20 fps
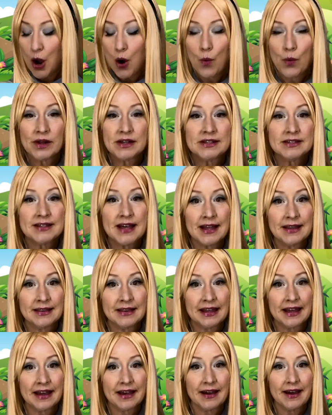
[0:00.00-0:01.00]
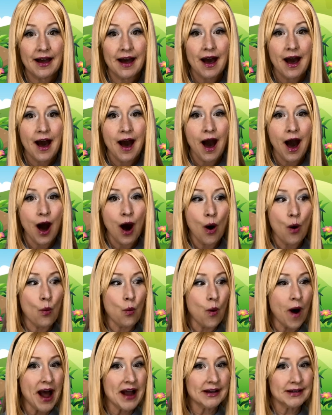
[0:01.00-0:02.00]
when suddenly a
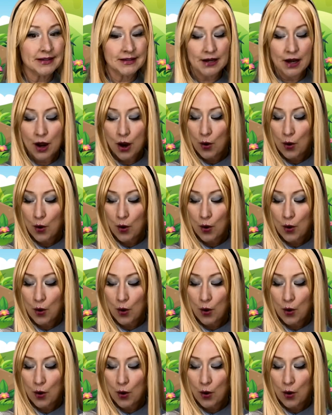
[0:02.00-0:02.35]
white